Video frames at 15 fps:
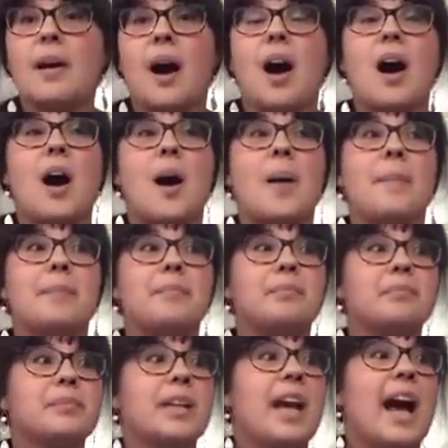
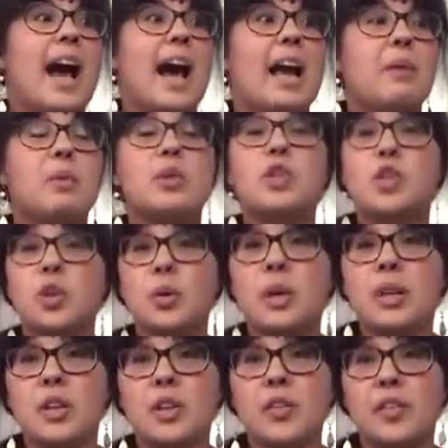I will do
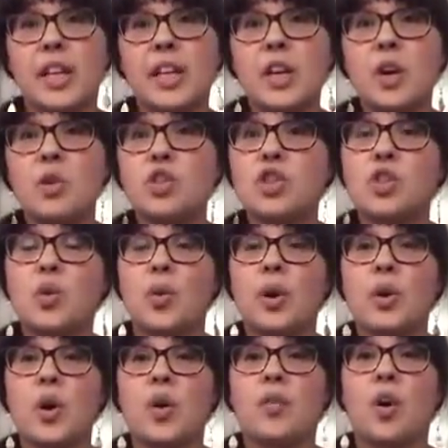another video just
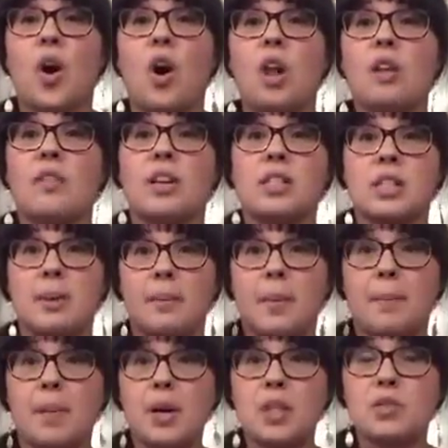going over all of our summer
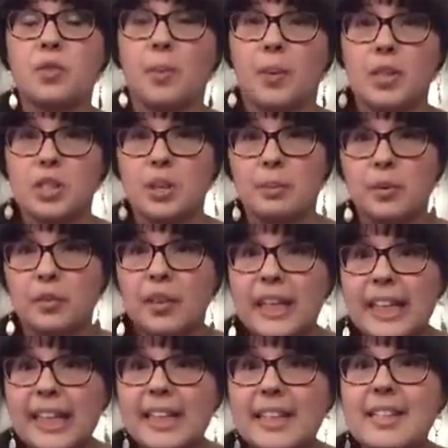books from our summer
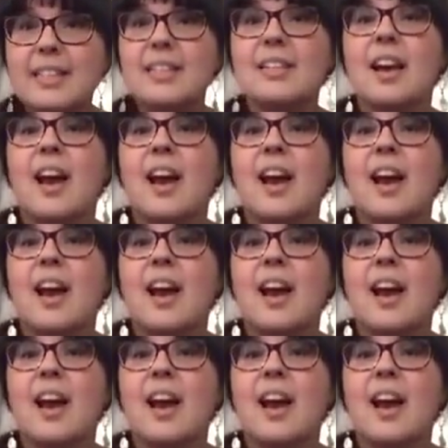reading list.